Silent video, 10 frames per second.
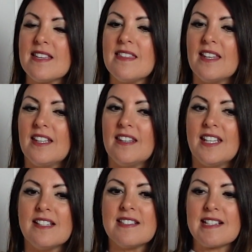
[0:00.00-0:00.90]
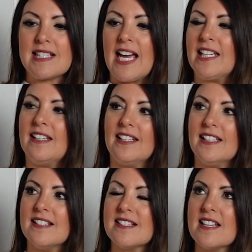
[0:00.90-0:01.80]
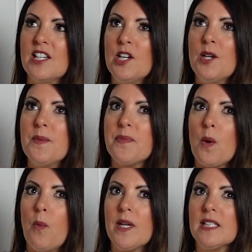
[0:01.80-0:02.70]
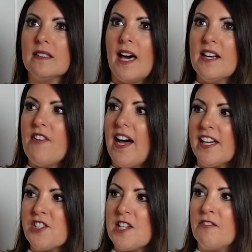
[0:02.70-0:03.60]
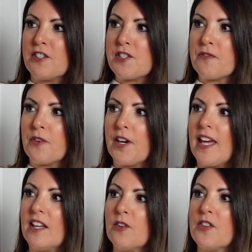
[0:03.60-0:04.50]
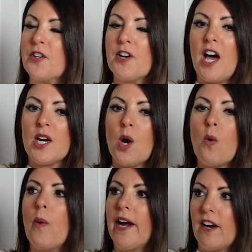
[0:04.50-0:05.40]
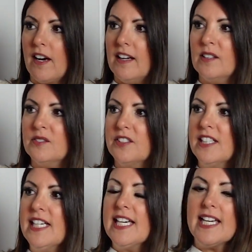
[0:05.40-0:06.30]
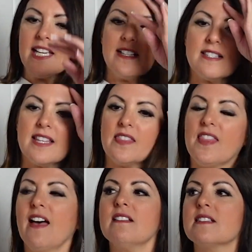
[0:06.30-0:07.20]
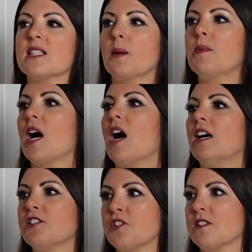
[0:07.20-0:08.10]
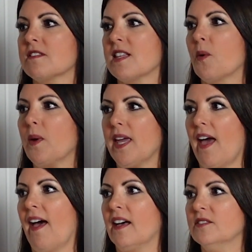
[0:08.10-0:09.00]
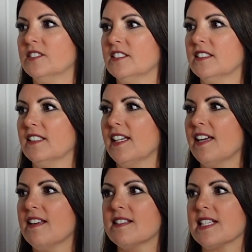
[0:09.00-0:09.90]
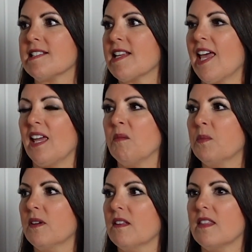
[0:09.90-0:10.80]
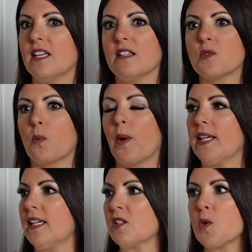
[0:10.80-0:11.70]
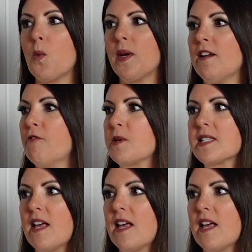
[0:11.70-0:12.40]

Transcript: see that that is exciting is what a lot of high achievers forget or they're not aware of is that that subconscious that we have mm-hmm. is a tape that is running 24